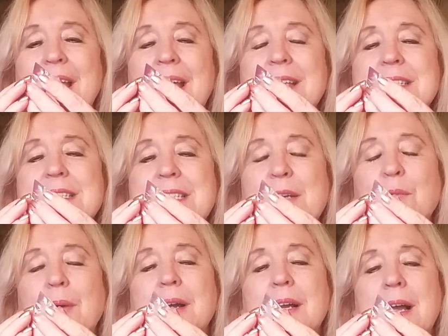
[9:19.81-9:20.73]
and see
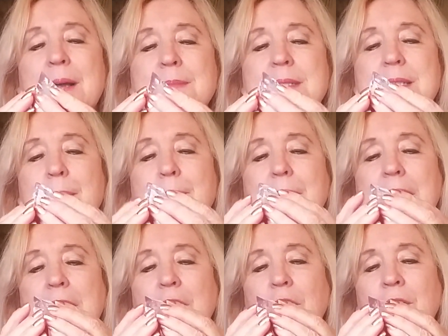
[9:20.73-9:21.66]
what comes up
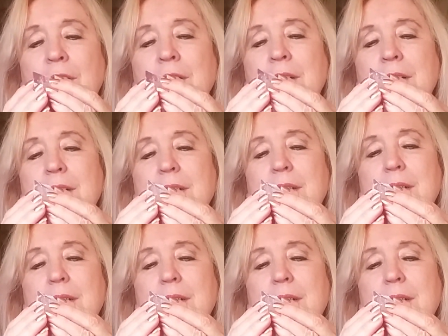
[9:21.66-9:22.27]
here.